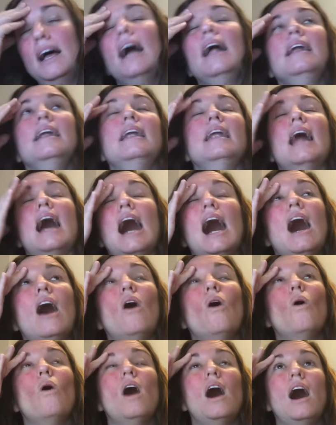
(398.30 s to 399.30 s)

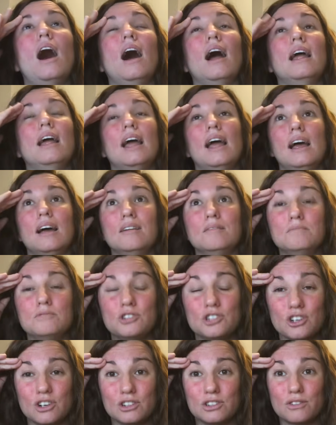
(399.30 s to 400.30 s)
now I am
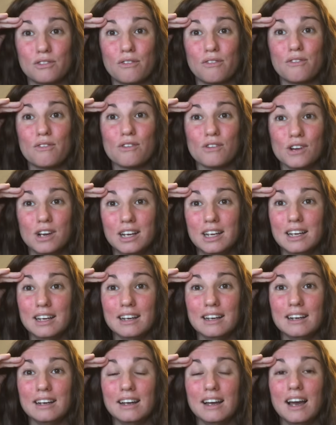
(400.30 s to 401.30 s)
just
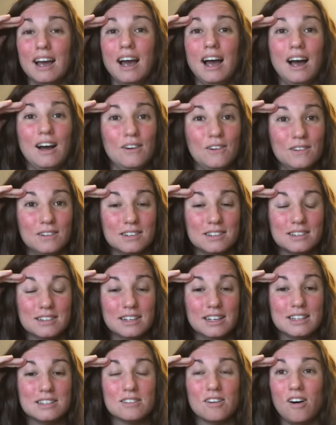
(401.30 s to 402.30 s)
freaking out.
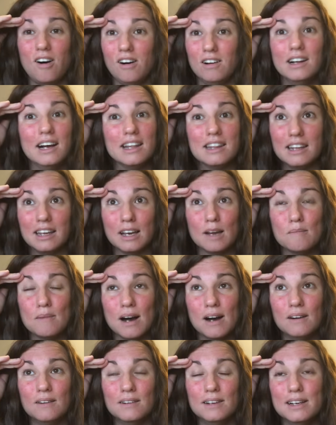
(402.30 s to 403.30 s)
It's all I think
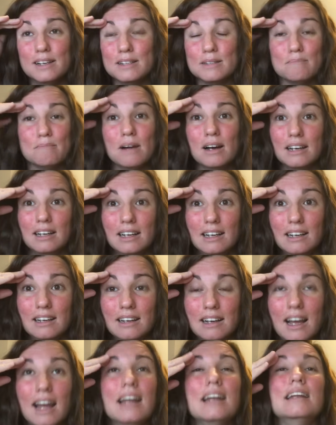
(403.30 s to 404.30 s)
about is money.
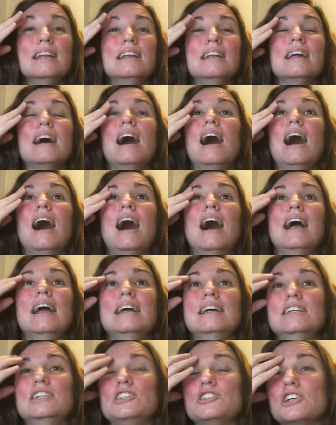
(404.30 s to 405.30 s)
And
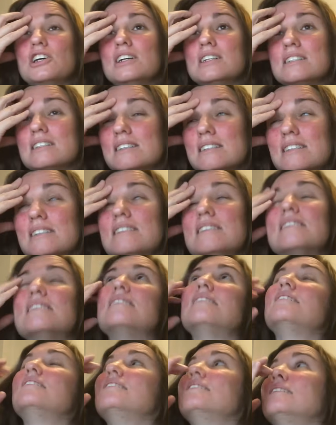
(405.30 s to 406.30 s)
I
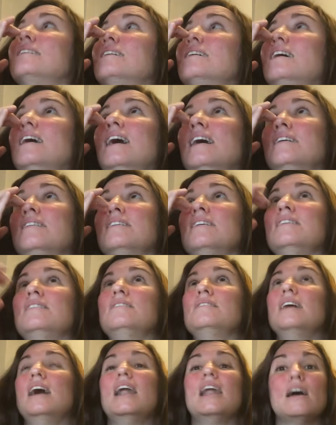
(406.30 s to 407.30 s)
don't know.
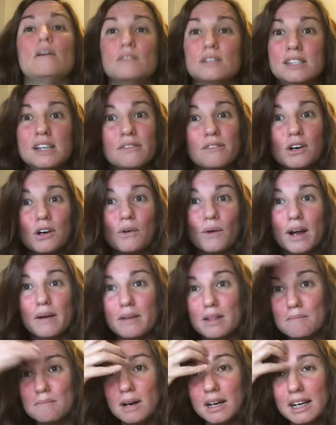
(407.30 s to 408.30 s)
And I was never great
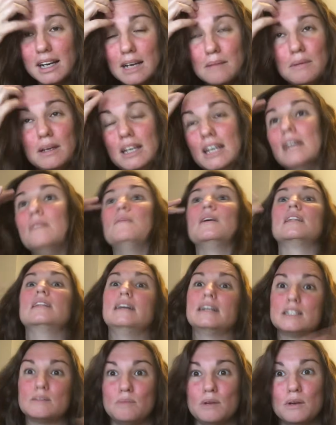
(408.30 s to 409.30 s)
with money to begin with.
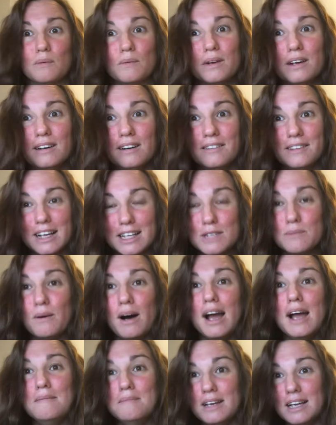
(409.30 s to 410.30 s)
Let's be real. That's
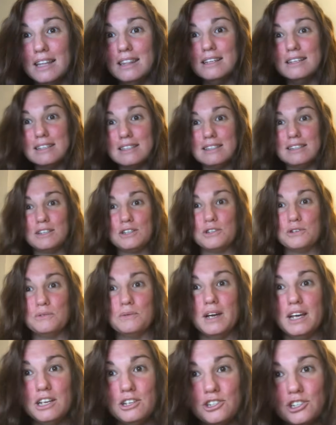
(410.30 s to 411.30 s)
why I'm in this
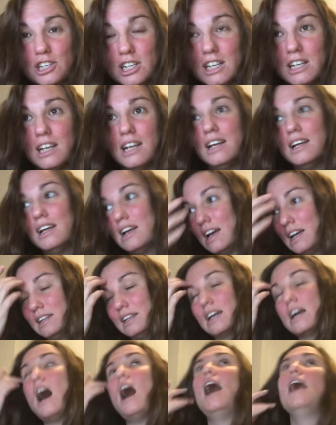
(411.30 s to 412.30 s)
situation.
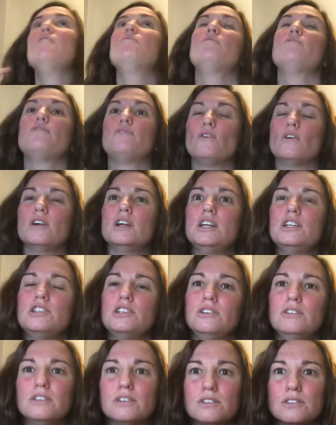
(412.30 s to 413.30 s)
Like, I'm
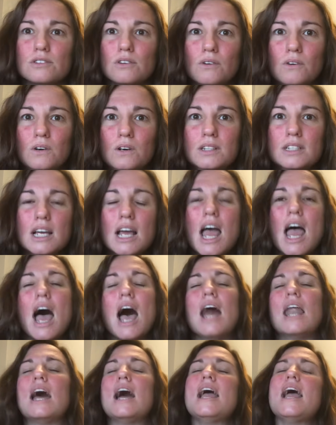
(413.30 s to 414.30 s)
42 years old
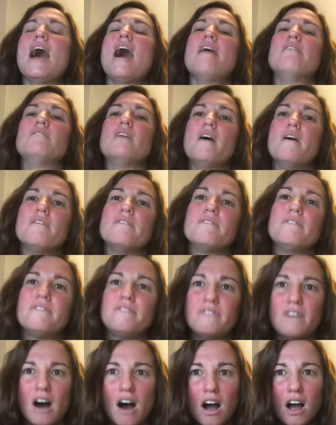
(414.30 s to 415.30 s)
and I have
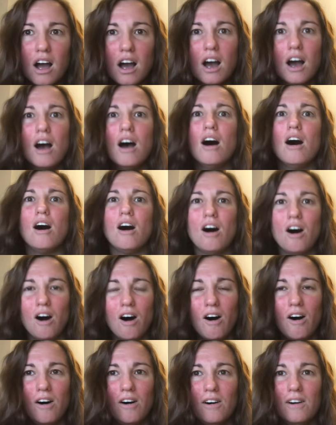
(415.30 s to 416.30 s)
fuck
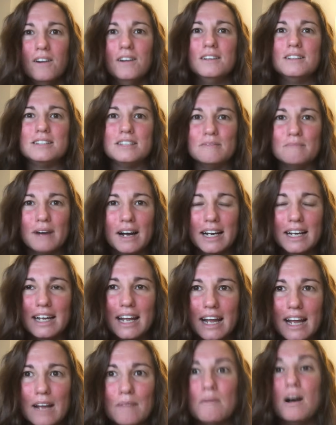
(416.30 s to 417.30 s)
all to my
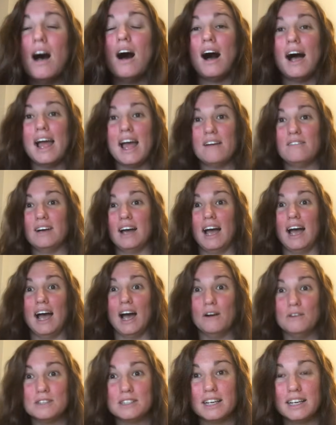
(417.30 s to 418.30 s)
name. I have a
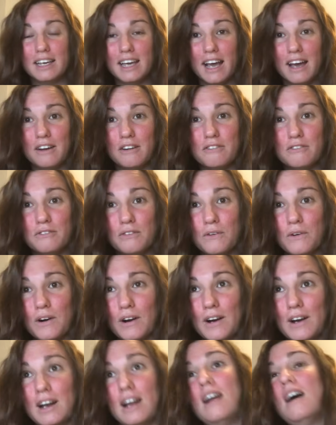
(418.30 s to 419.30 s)
house I can't
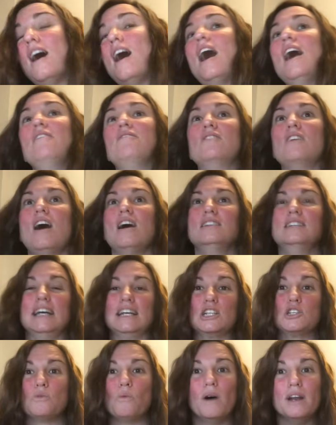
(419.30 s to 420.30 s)
afford. I've got
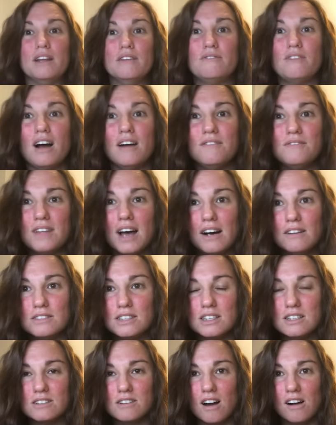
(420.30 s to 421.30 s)
like
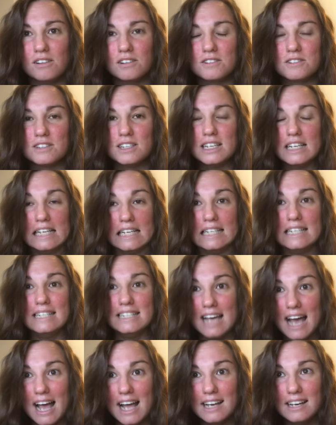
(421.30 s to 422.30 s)
$25,000 in
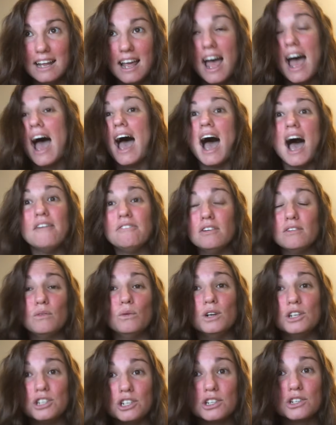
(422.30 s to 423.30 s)
debt, half of
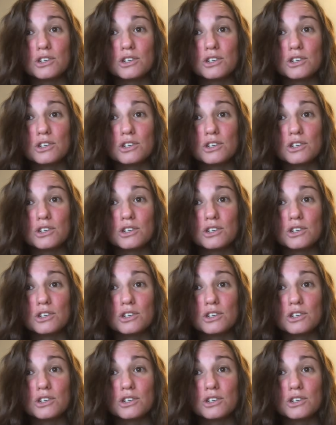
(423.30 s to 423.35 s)
which is